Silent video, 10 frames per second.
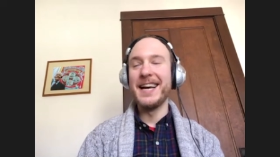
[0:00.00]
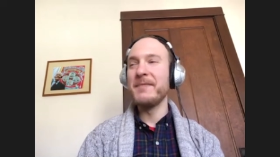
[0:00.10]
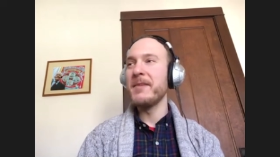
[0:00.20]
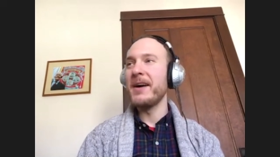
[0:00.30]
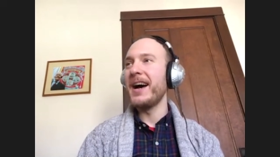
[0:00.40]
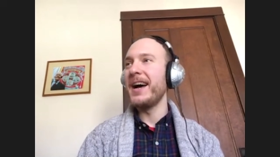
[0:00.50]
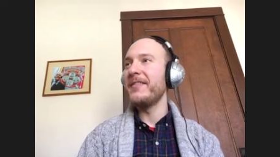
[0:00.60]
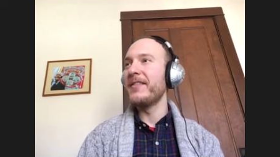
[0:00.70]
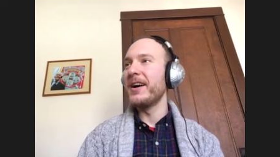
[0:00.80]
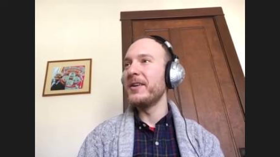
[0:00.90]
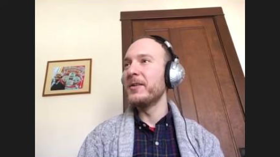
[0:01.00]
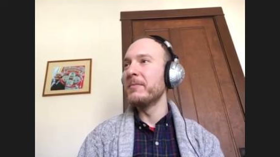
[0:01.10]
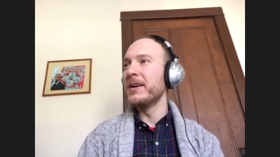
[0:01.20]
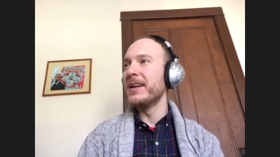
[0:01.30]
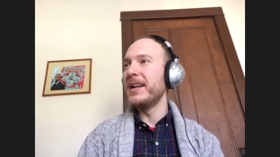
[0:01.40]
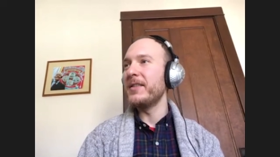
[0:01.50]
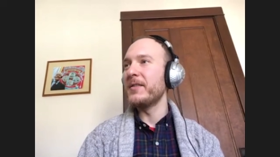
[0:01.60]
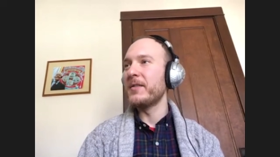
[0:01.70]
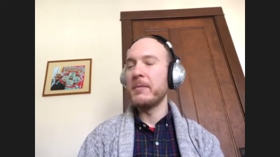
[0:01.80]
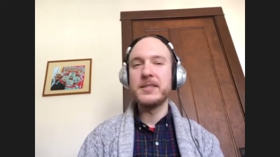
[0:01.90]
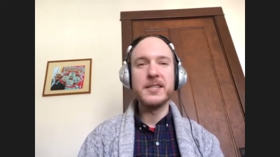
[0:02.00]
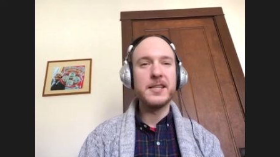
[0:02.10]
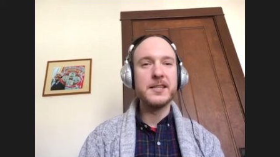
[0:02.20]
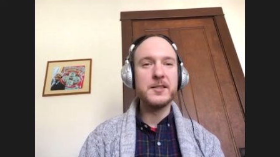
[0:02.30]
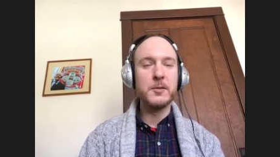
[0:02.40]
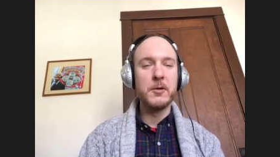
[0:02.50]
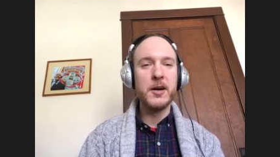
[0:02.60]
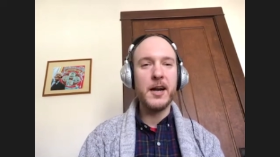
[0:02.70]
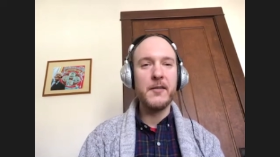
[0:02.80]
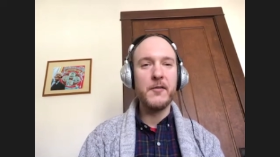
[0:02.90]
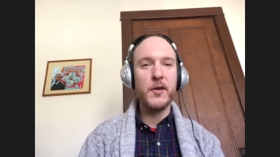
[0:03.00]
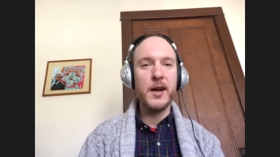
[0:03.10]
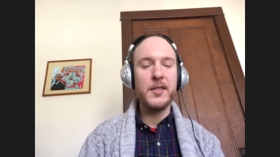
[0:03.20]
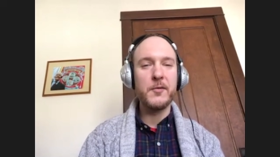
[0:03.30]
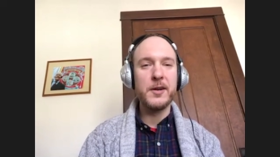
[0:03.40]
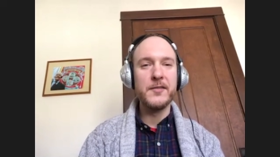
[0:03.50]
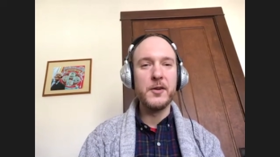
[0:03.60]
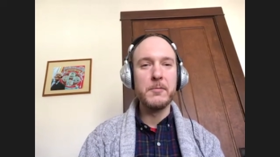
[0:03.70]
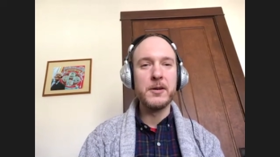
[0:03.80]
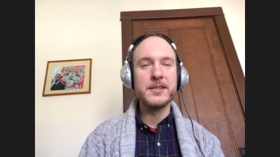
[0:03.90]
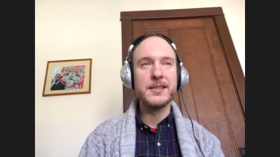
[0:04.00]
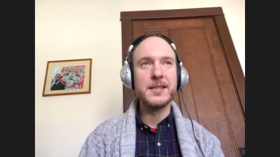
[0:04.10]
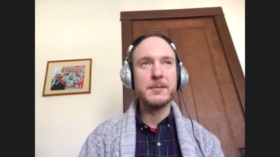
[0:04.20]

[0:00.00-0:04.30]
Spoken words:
a high volume Nathan Robinson consumer. I've read 3 of your books at this